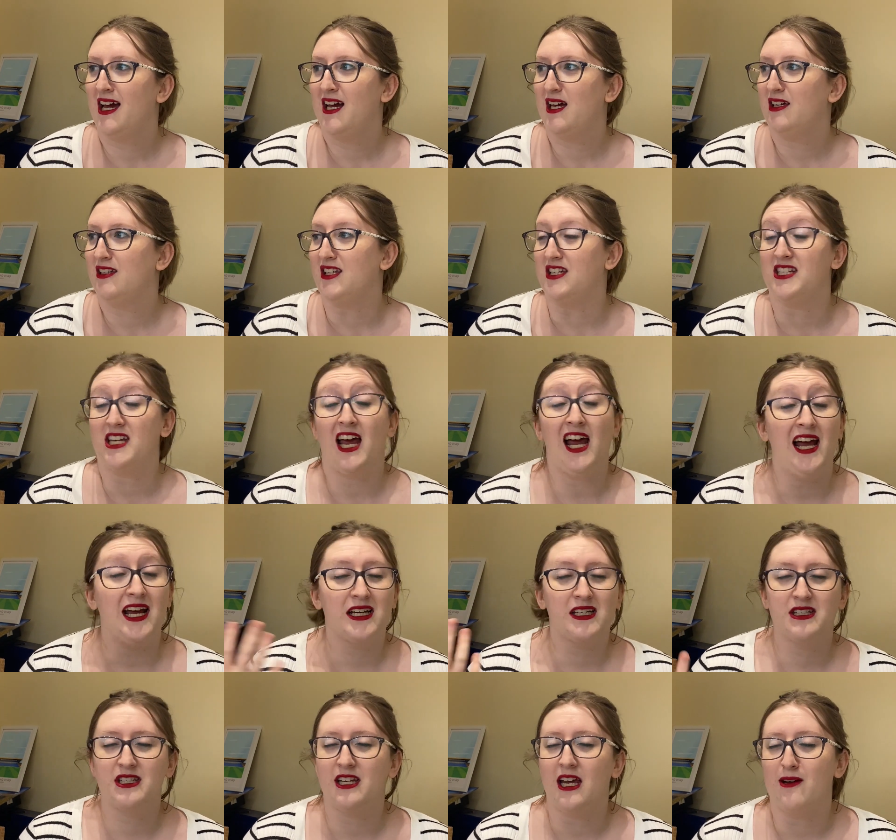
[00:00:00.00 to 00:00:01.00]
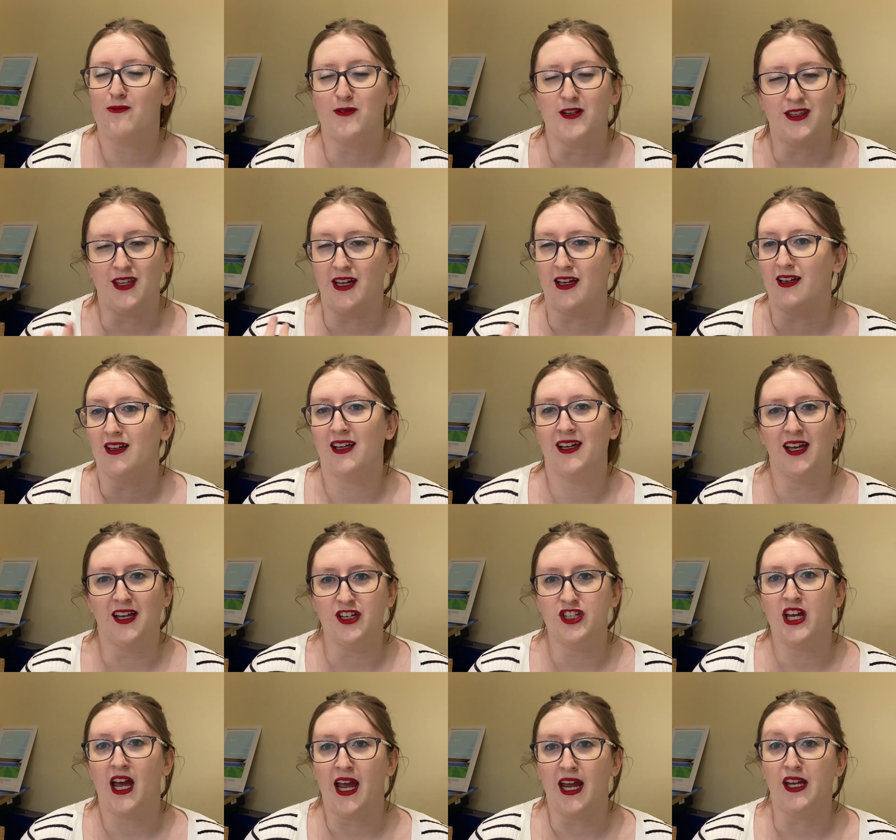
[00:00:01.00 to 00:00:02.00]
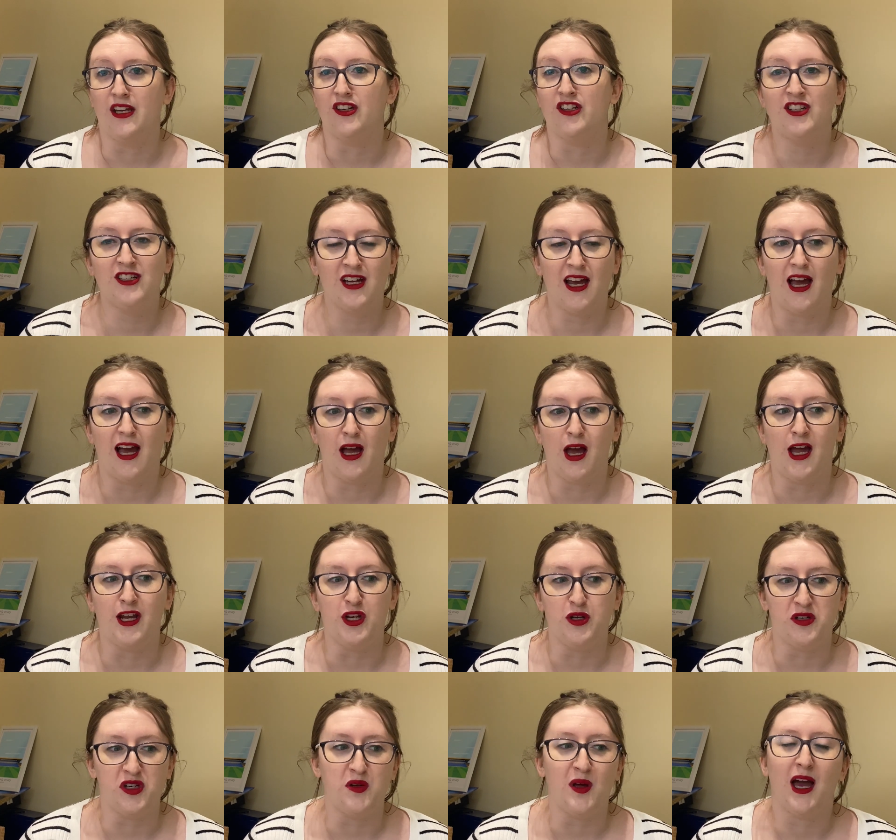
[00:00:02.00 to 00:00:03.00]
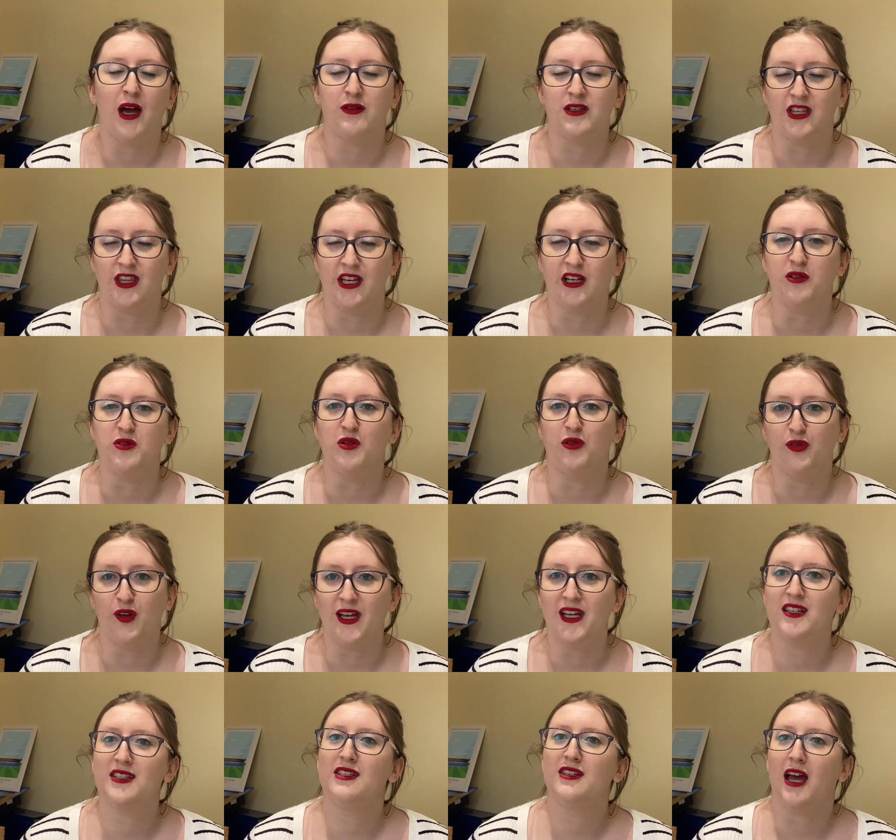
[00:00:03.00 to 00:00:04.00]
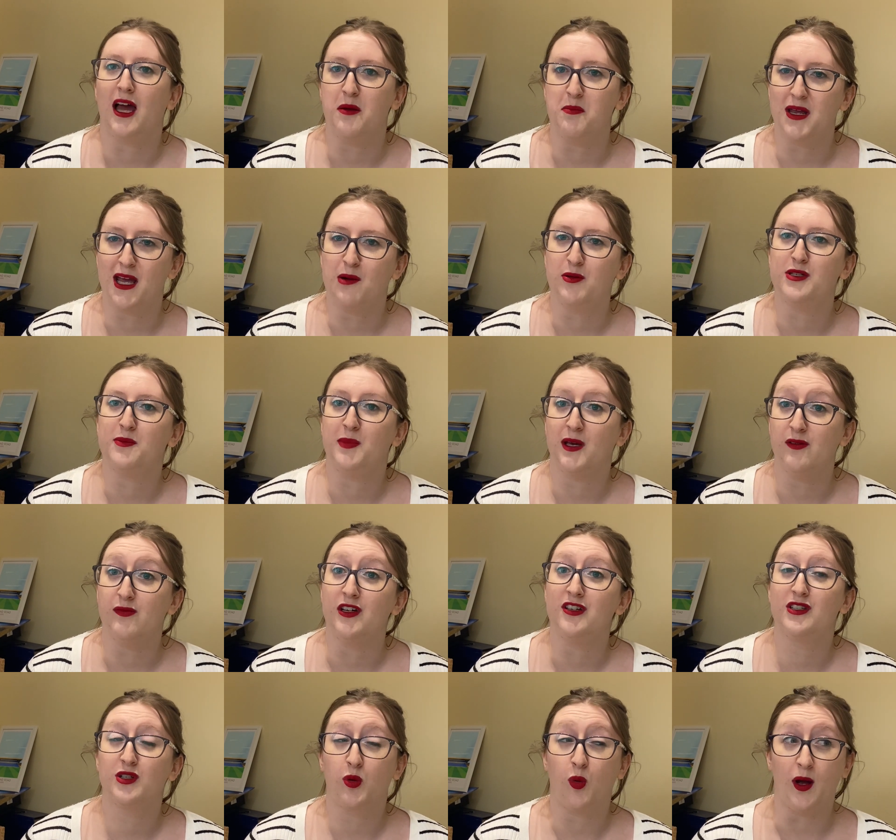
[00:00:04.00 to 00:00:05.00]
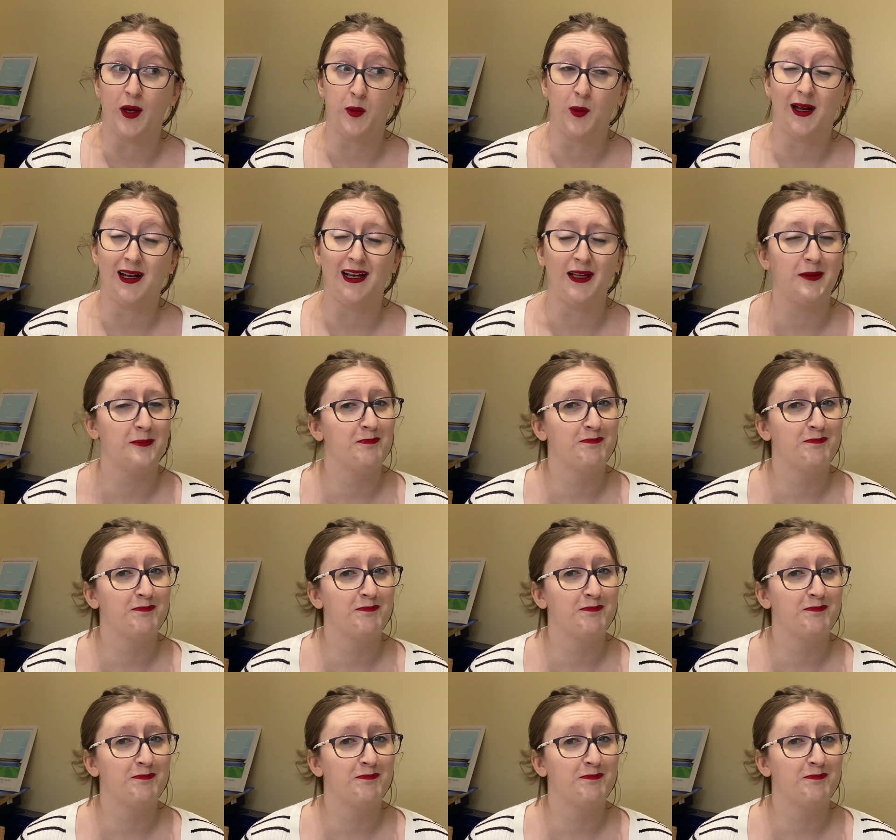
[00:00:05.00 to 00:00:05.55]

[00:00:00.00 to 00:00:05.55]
the text, everything can change uh, and you do have to think on your feet and be able to pivot quite quickly.